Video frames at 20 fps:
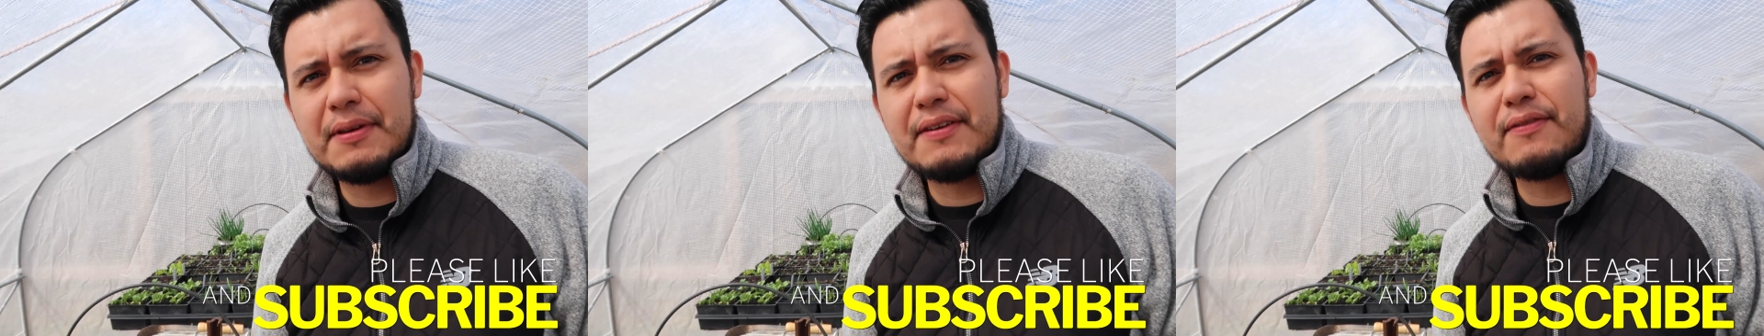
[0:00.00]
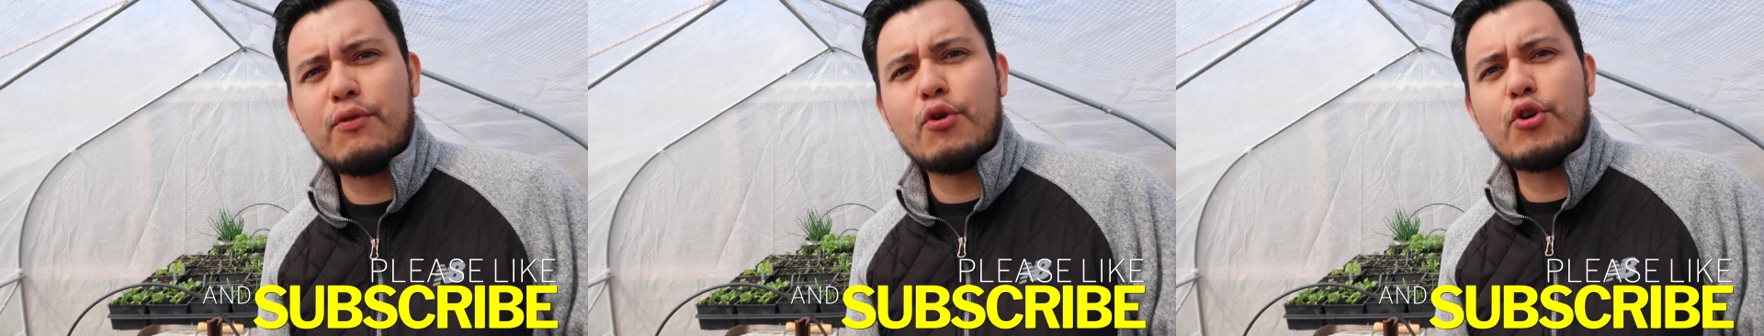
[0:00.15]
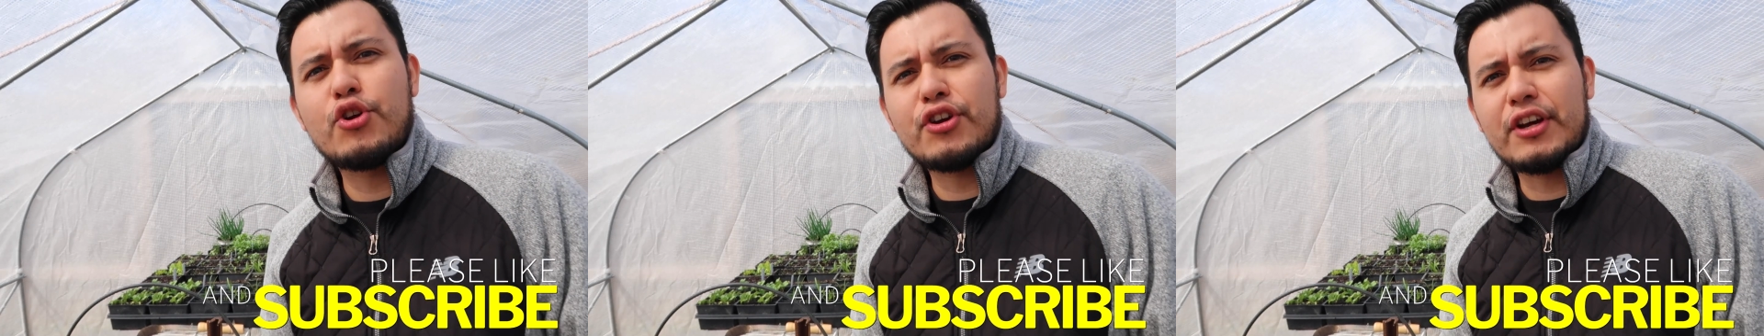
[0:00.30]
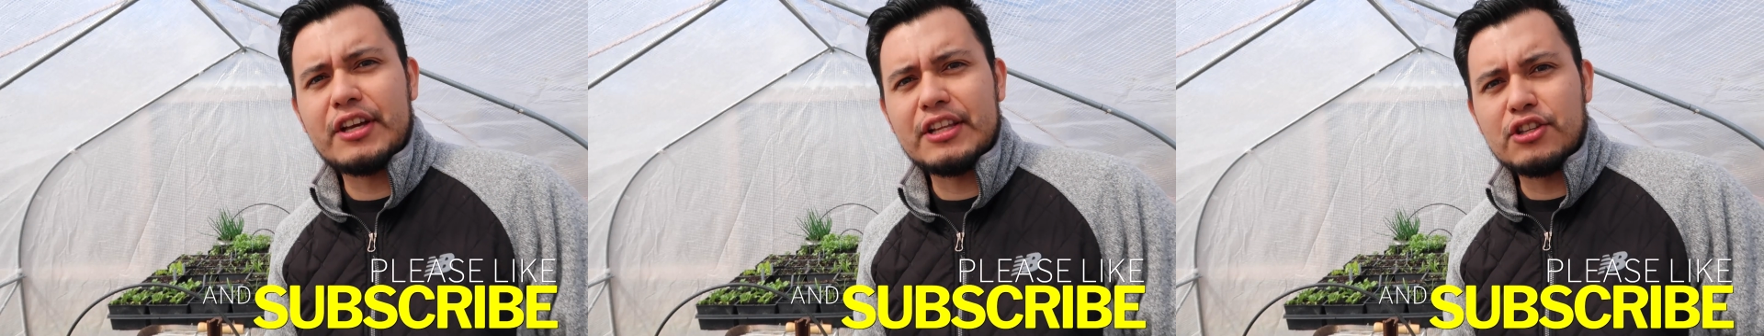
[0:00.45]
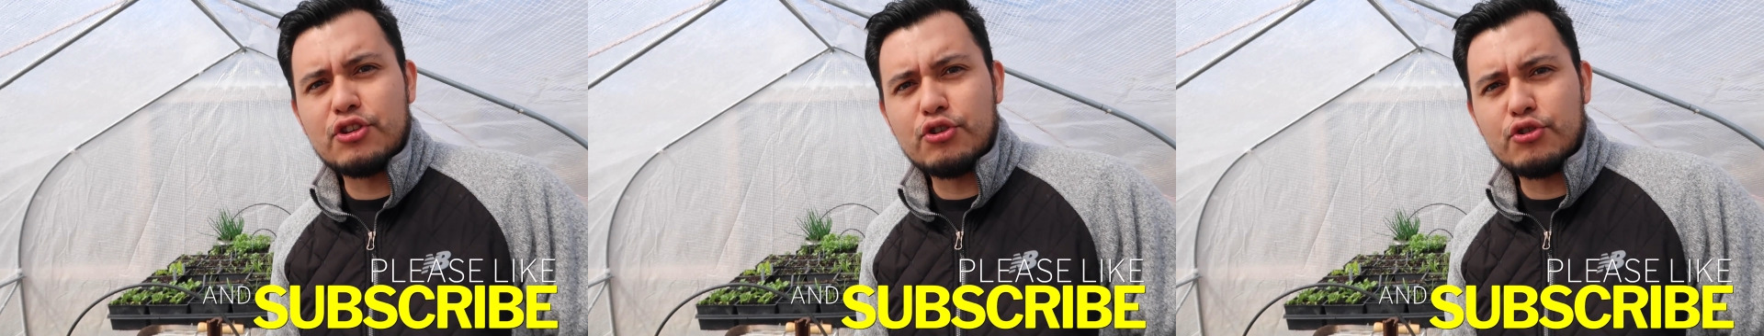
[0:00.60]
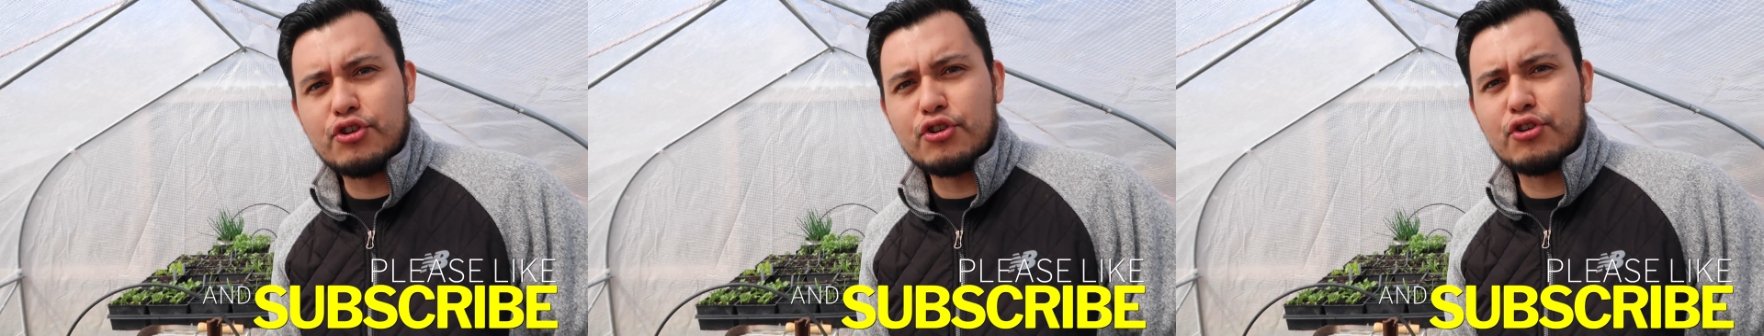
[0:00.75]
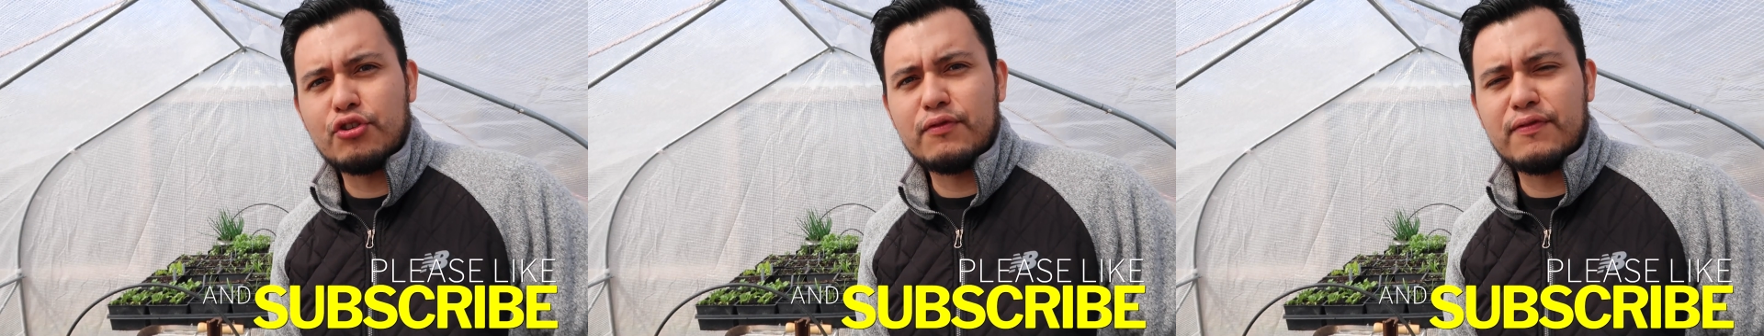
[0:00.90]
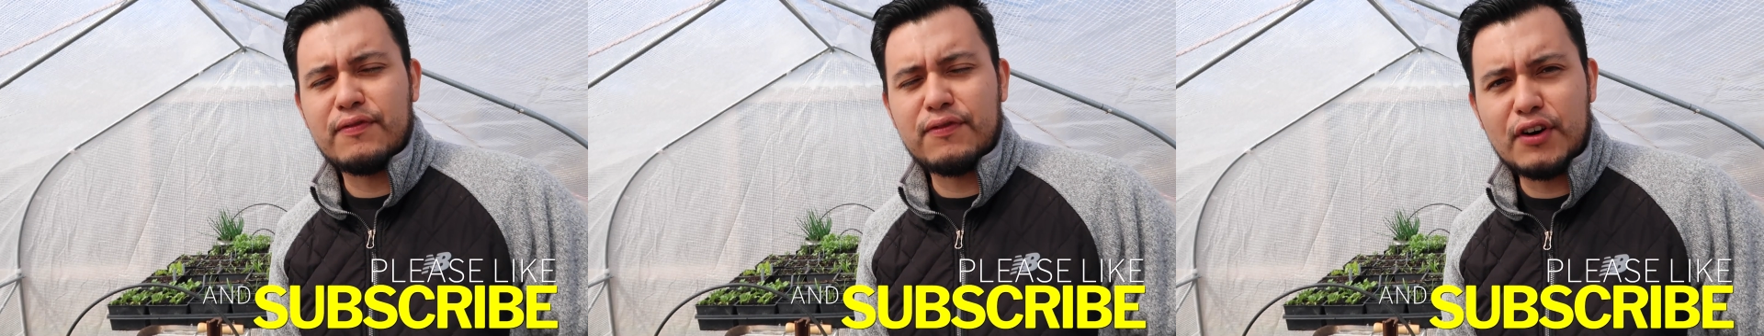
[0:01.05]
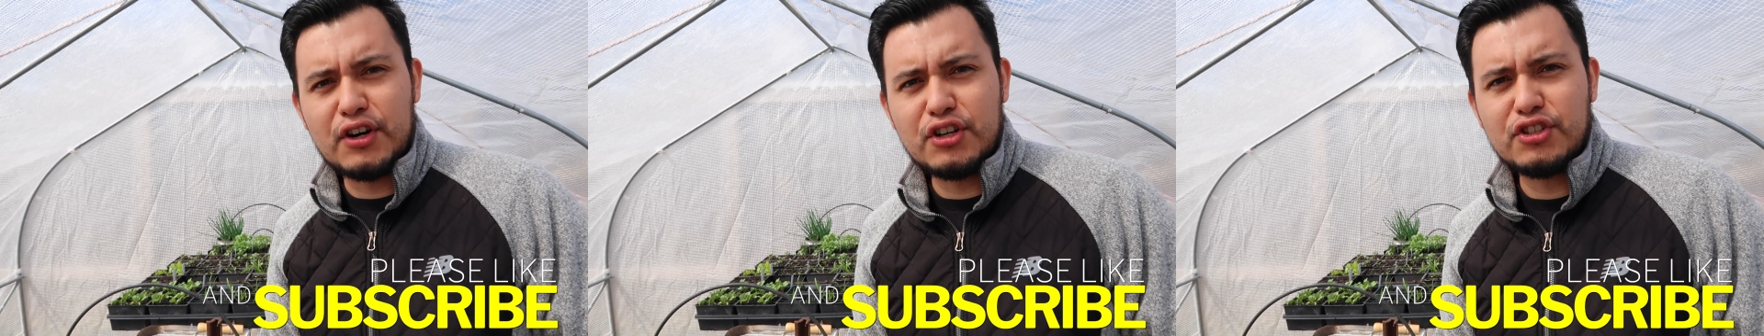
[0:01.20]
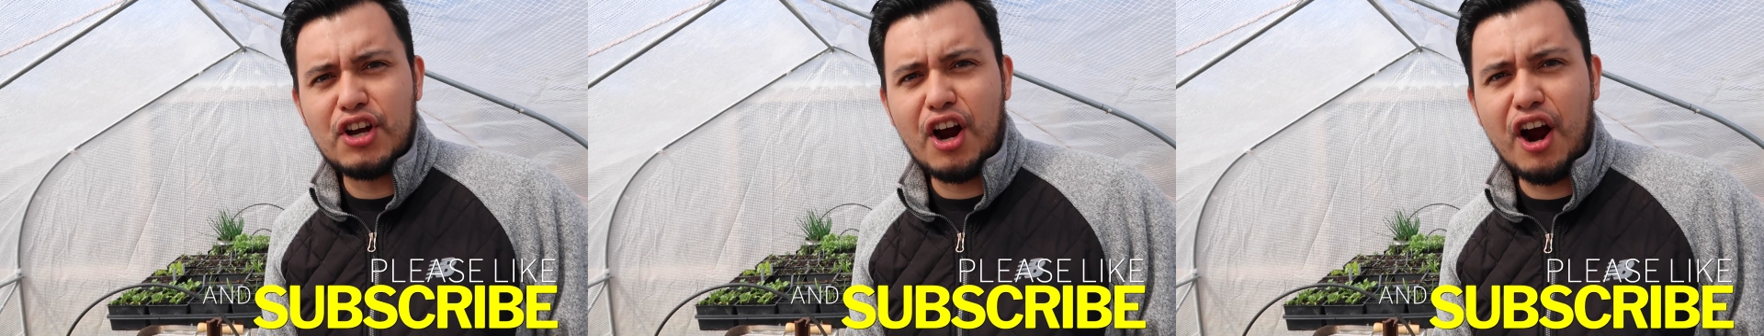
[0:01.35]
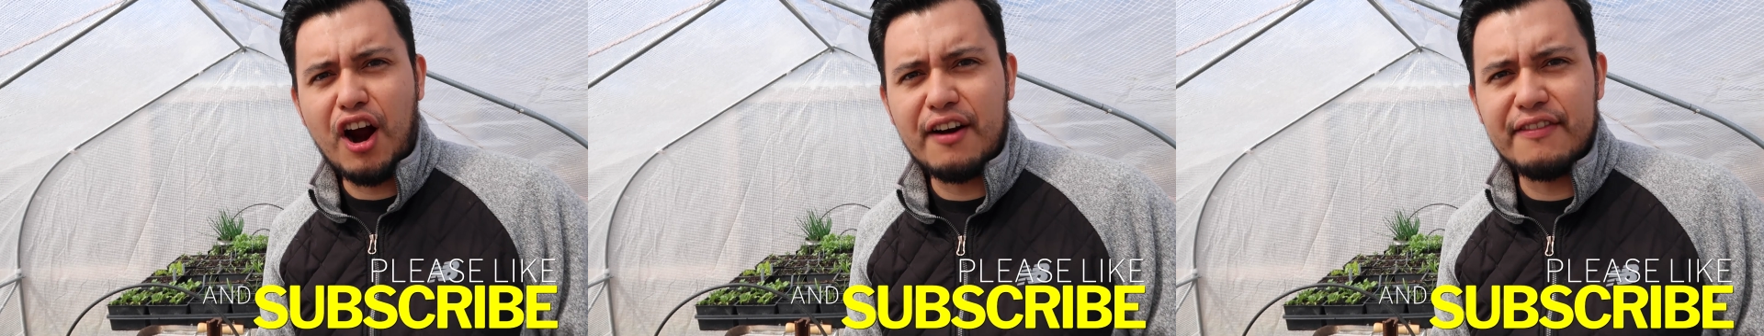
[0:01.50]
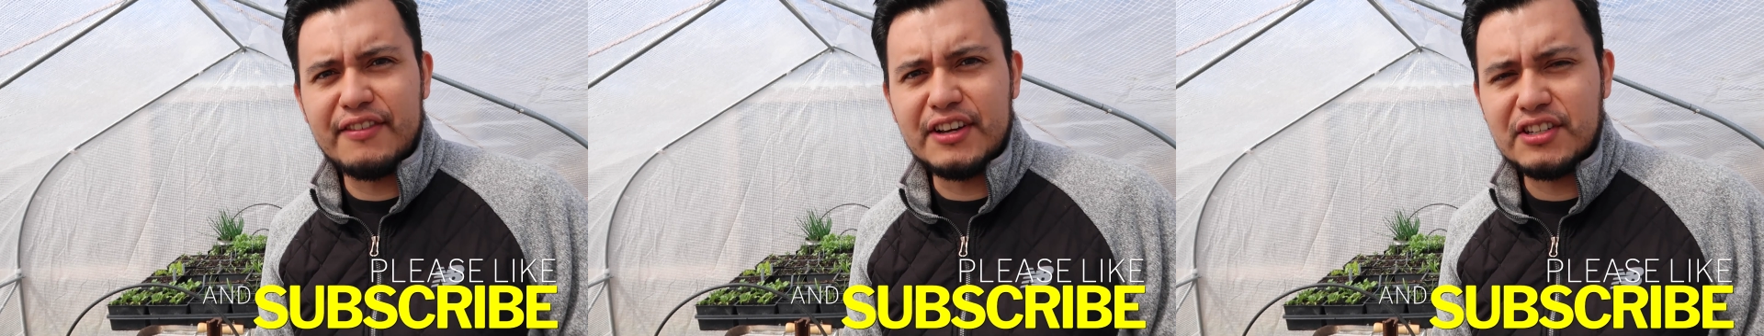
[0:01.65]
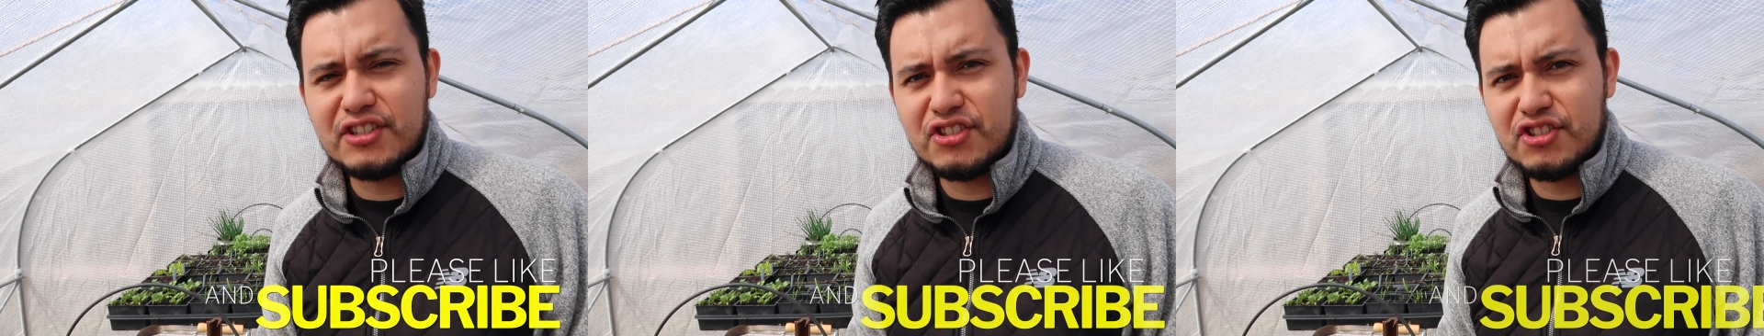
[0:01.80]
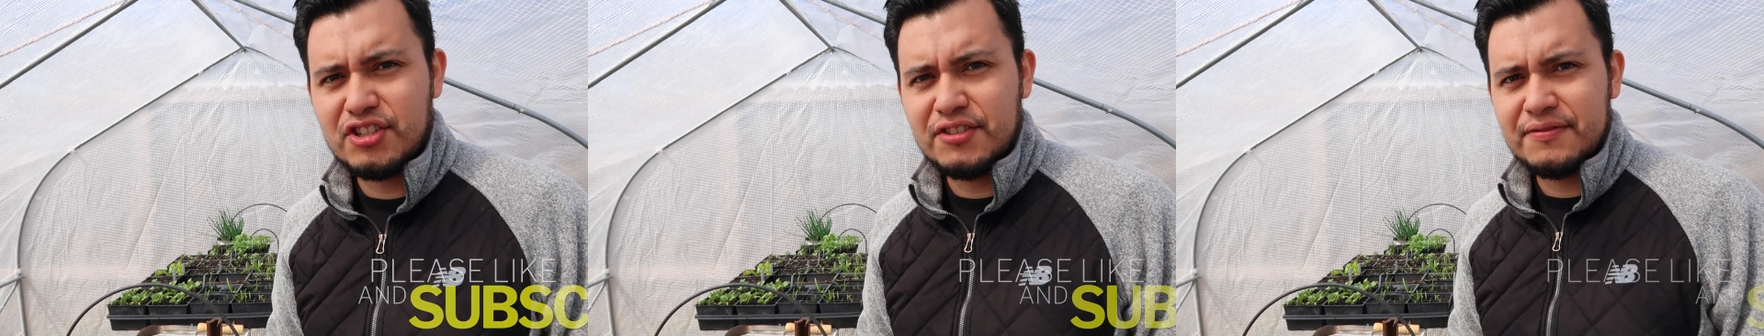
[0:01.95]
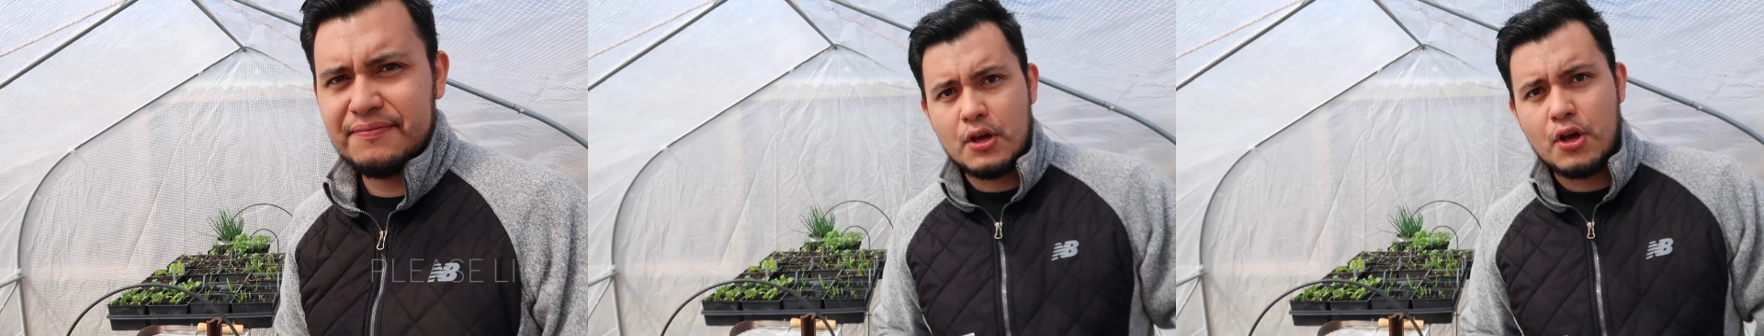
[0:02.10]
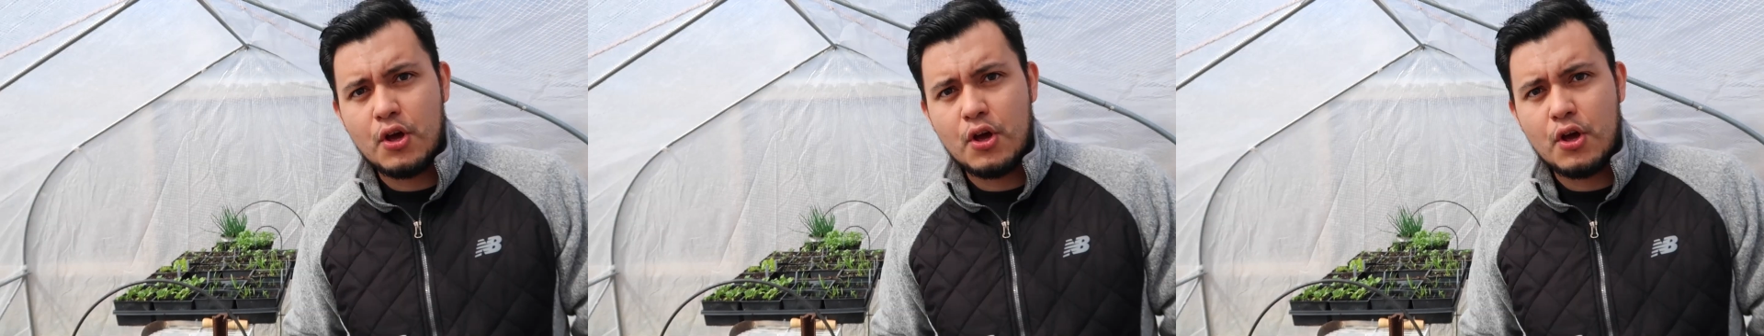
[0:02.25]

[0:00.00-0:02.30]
before you can do your first harvest.